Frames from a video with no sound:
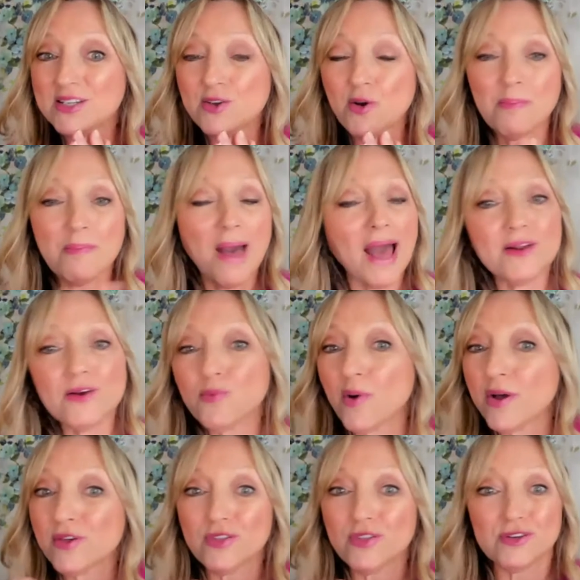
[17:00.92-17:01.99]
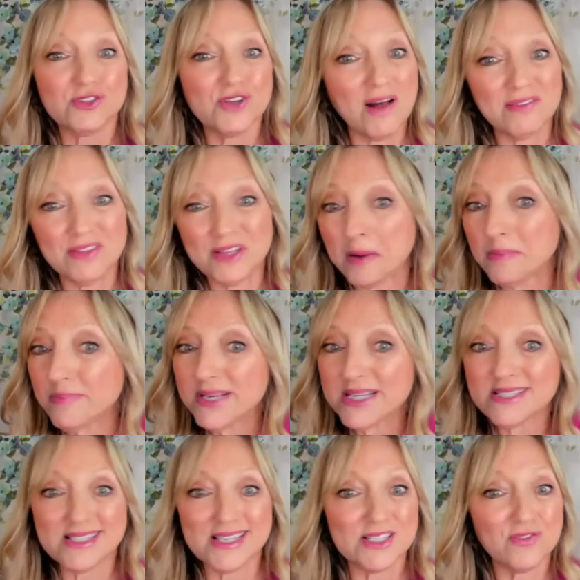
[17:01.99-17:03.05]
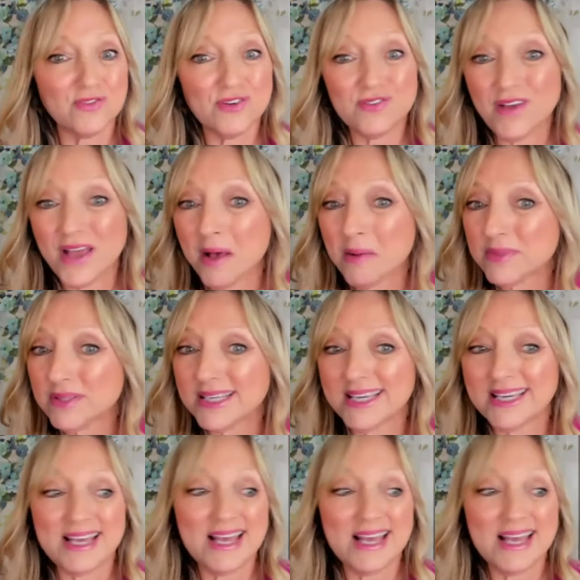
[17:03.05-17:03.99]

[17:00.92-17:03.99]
matter whether they're traveling on business, for family,